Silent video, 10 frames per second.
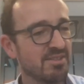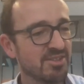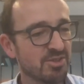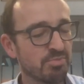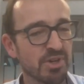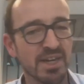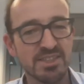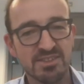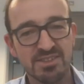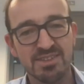
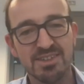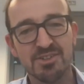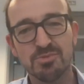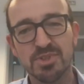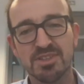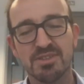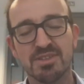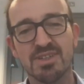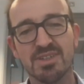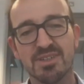surprised with,
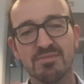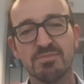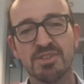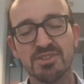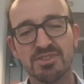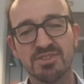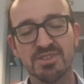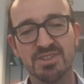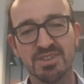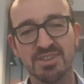because
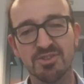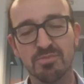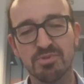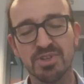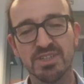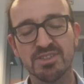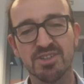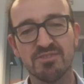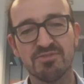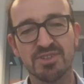the
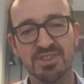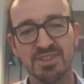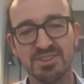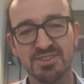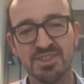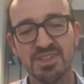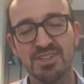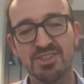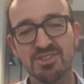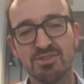operator offered us
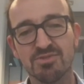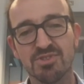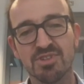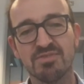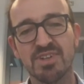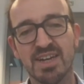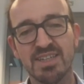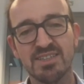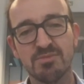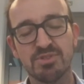a total of
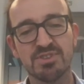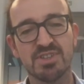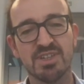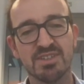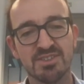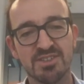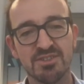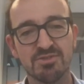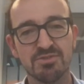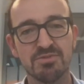90%
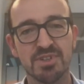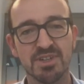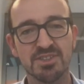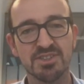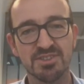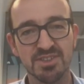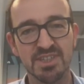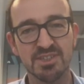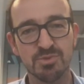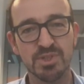CO2 reductions
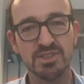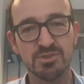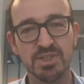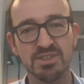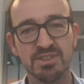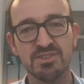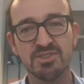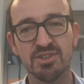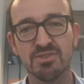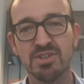in 2020.
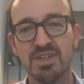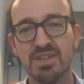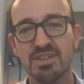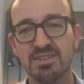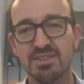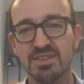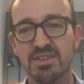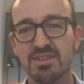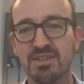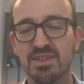So
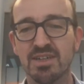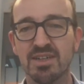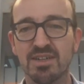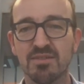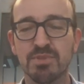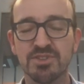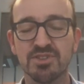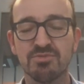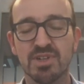the buses